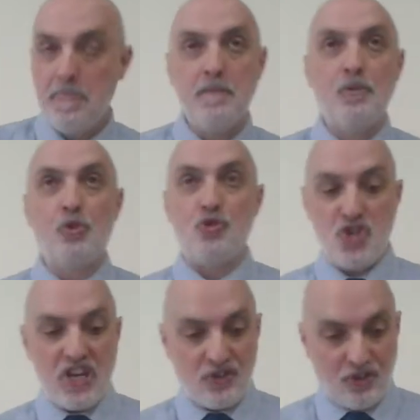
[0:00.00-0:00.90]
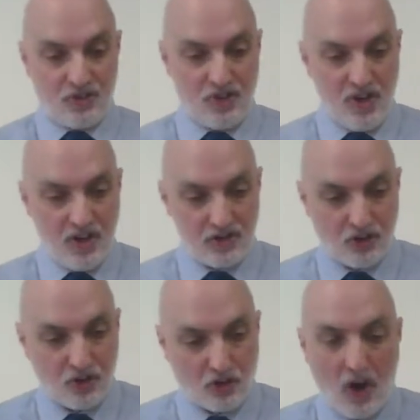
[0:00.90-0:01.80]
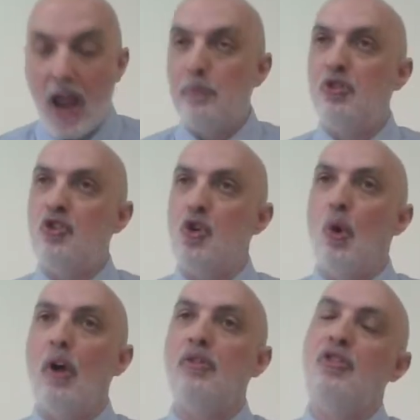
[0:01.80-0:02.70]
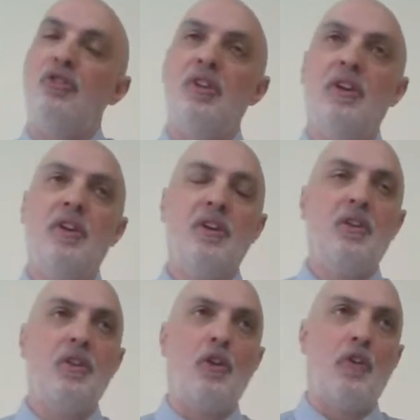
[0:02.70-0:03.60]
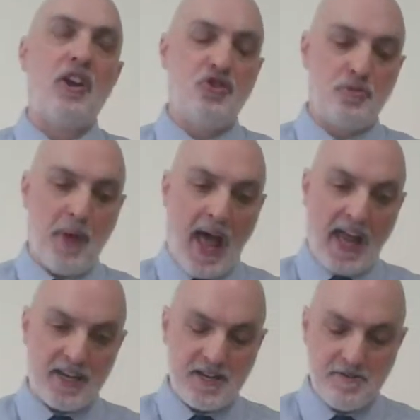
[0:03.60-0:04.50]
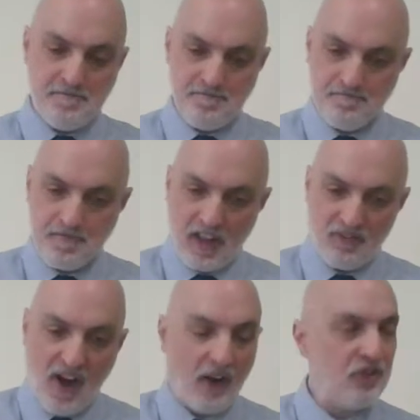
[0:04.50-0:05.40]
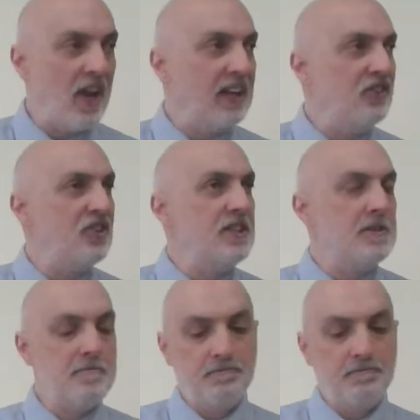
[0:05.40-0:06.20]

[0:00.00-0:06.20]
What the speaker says: So Jesus describes to us the rich man in verse 19.